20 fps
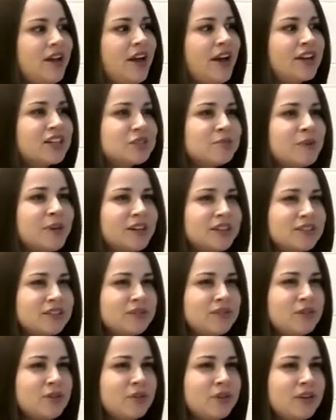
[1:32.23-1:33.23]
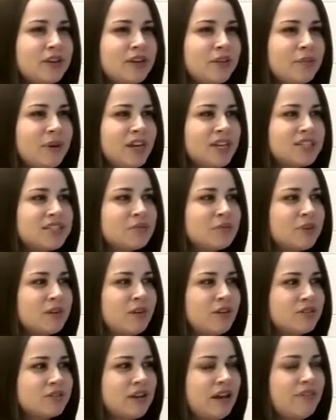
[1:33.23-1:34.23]
aspect to viewing medicine, but
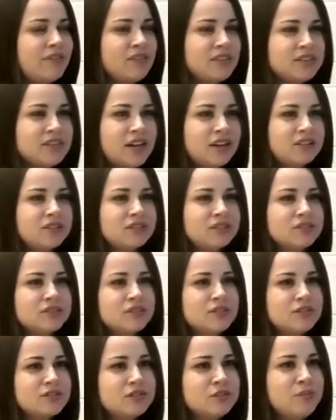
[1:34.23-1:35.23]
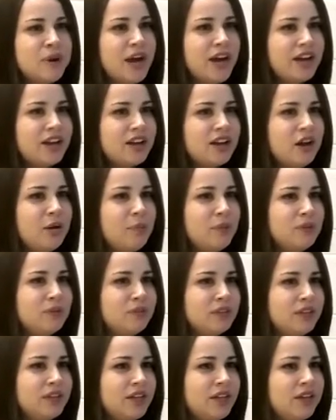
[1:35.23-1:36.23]
also having the technical skills to back it up and
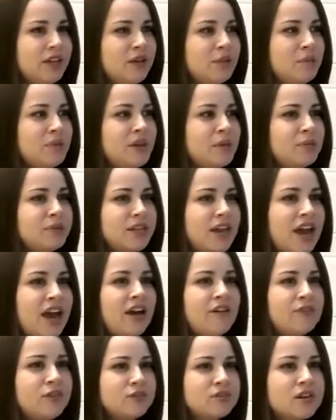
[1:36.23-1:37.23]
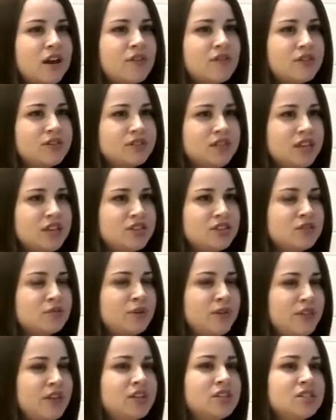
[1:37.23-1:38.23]
really be able to have those conversations
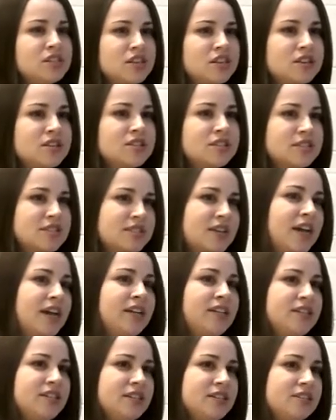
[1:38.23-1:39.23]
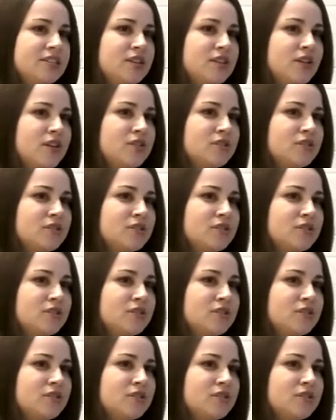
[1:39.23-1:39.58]
with engineers and scientists.